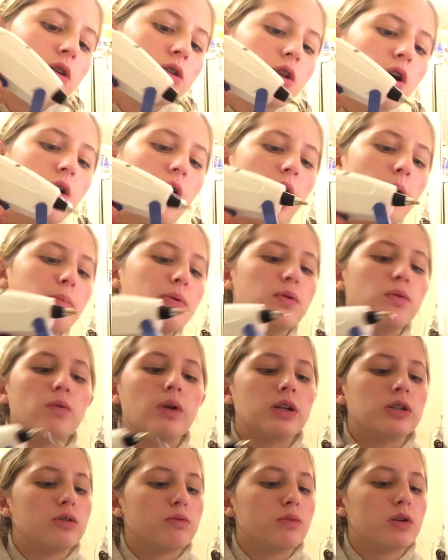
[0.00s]
No, I put
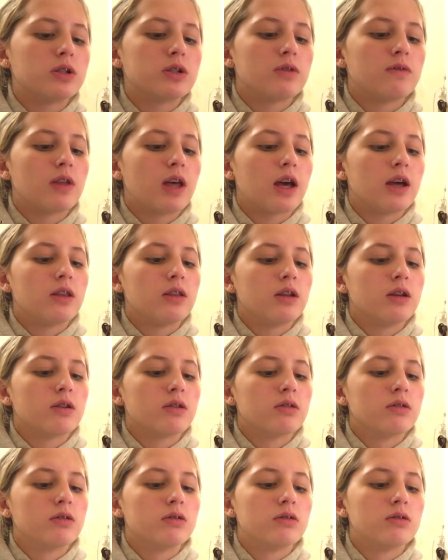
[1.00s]
way too much of that in
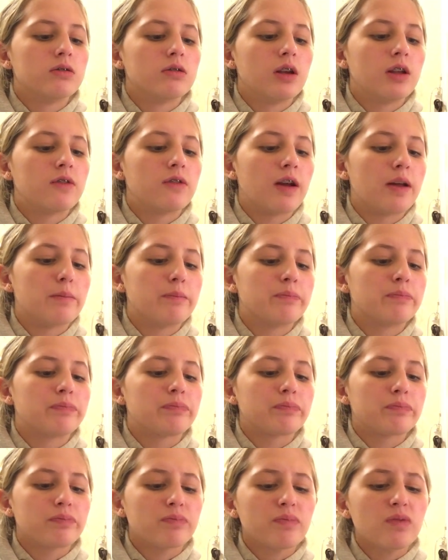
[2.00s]
there. It's fine.
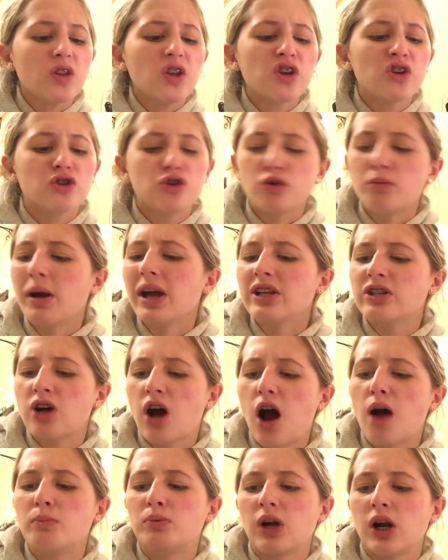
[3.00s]
You're my
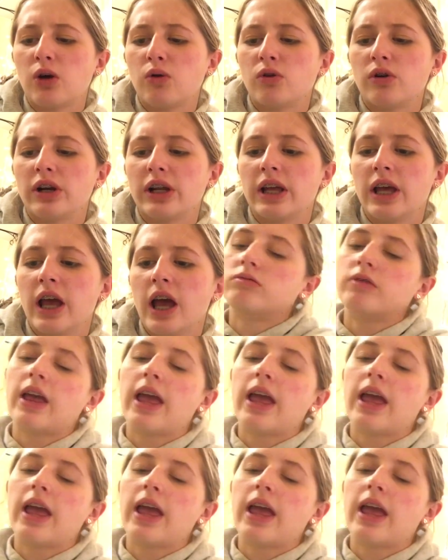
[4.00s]
top priority.